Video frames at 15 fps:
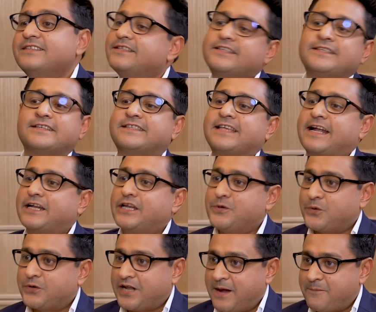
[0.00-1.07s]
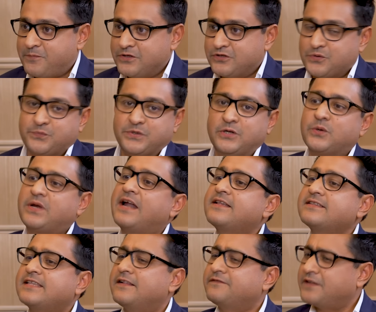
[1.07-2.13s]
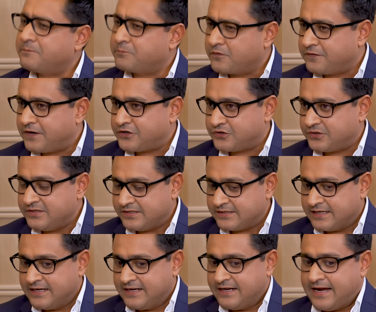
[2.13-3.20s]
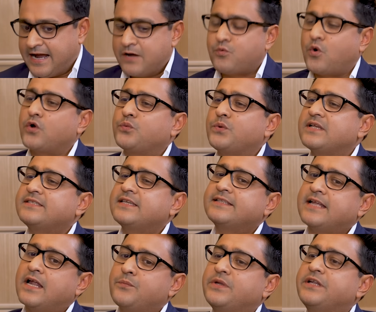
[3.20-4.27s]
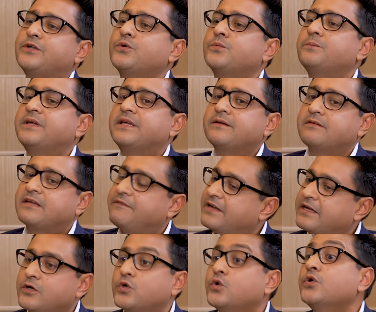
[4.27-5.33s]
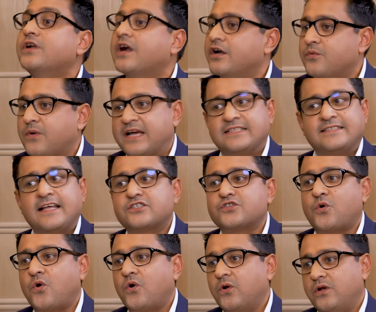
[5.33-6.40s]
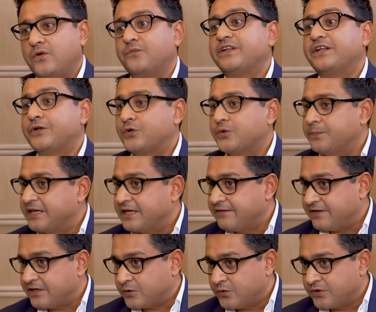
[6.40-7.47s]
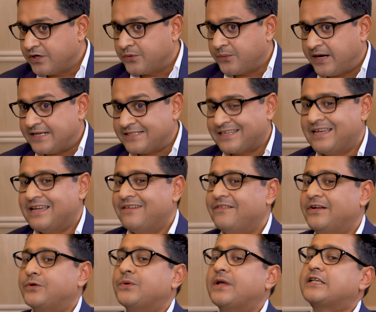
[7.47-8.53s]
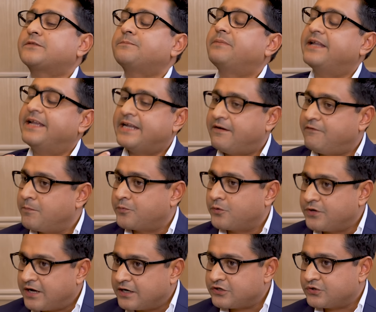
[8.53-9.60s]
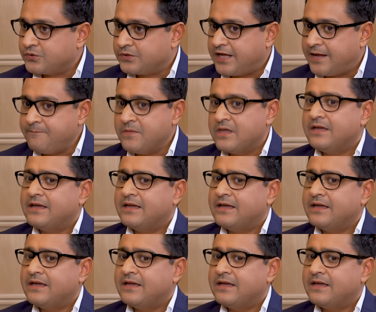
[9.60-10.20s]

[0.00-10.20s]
This is exactly what happens. So we look at ourselves as professions, and what we are saying that we need to be giving good advice. That's all we need to be giving good advice. We need to explain our products to them,